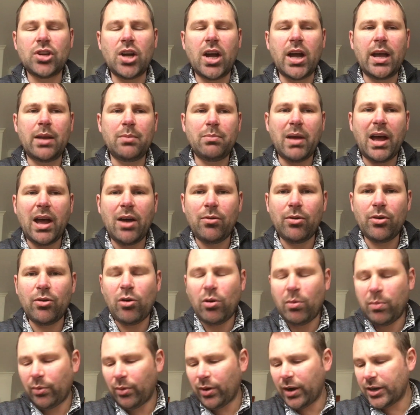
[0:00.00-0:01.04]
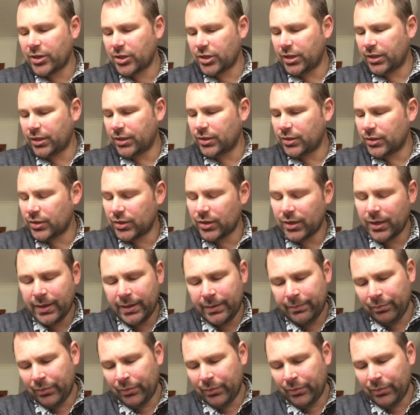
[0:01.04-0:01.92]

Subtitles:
giant power corporations.